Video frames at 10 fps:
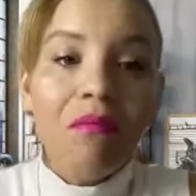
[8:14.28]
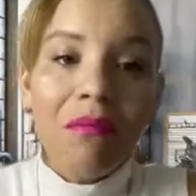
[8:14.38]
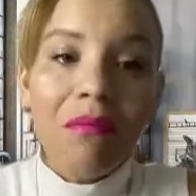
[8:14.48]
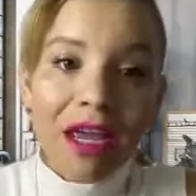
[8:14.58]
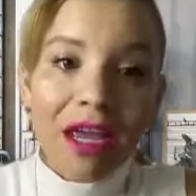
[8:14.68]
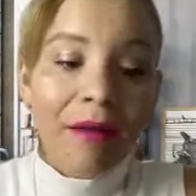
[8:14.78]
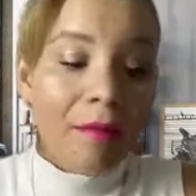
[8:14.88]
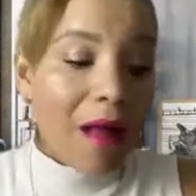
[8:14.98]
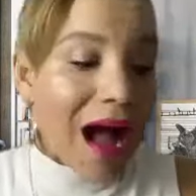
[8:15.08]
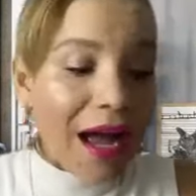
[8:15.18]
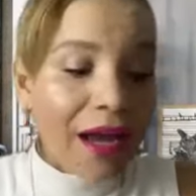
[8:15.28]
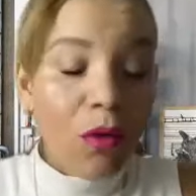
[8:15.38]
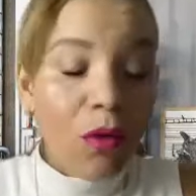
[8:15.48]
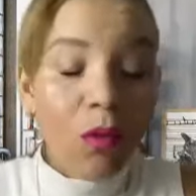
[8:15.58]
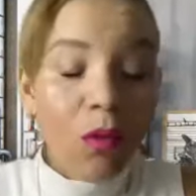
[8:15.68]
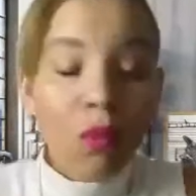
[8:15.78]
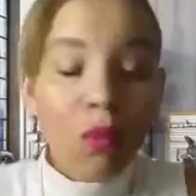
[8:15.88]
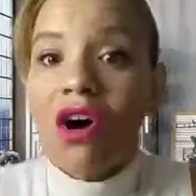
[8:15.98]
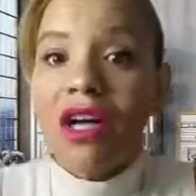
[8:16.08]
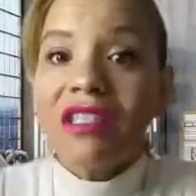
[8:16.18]
Man, I was
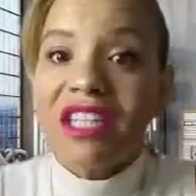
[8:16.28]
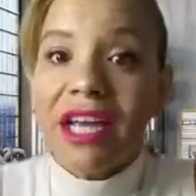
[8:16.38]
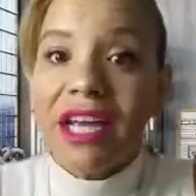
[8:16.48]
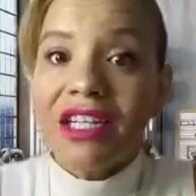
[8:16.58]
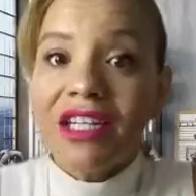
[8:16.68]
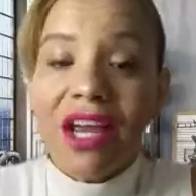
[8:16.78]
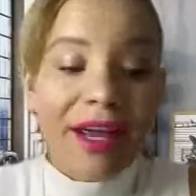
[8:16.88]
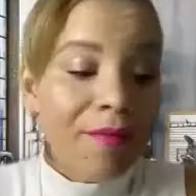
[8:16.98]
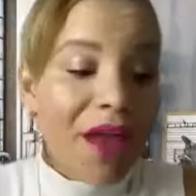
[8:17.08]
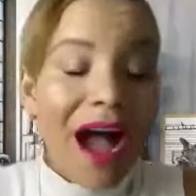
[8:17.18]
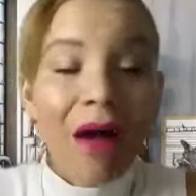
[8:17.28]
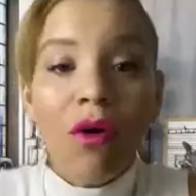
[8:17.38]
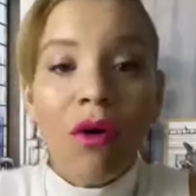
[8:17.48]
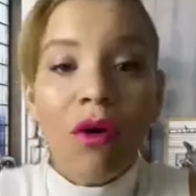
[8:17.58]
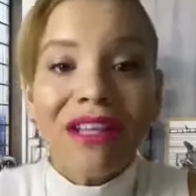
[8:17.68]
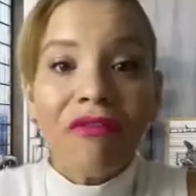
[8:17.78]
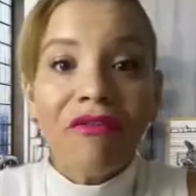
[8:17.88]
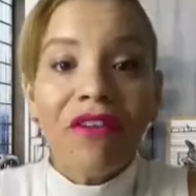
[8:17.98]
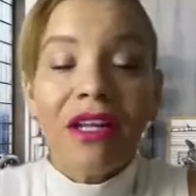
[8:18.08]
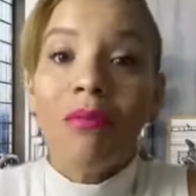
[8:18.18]
on stage and I want that
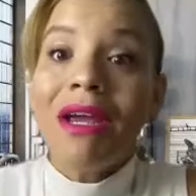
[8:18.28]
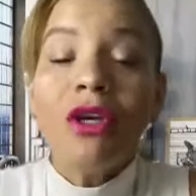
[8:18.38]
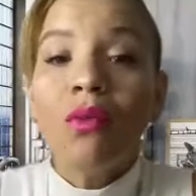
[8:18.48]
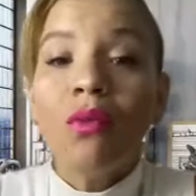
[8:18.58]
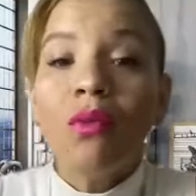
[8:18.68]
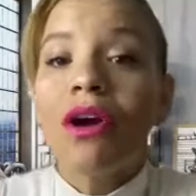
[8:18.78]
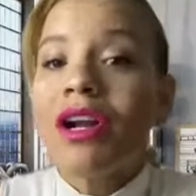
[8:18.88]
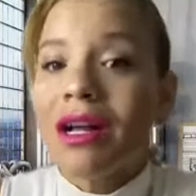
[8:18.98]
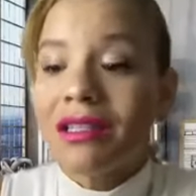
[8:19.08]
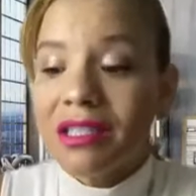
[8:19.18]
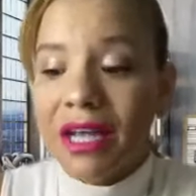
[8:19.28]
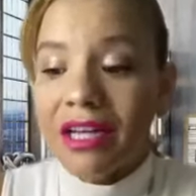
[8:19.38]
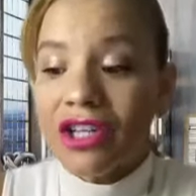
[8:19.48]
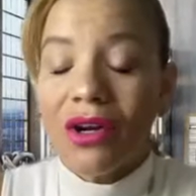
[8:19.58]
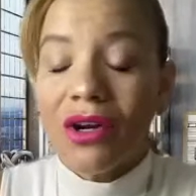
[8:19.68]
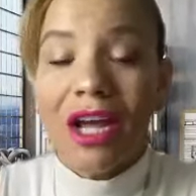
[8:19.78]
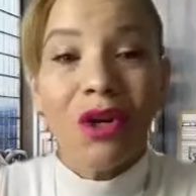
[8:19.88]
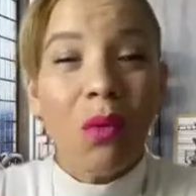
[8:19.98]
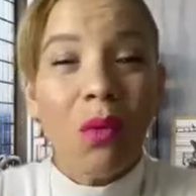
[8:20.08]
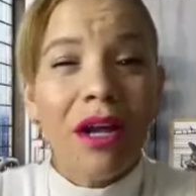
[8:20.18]
feeling. Or maybe you weren't on stage and you're like,
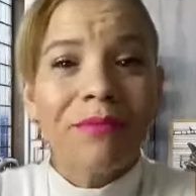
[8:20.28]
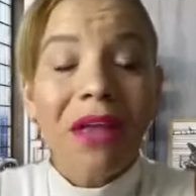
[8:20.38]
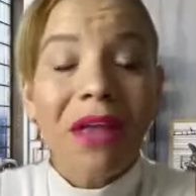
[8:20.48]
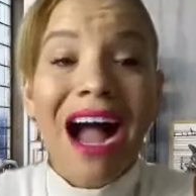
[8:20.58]
you know what?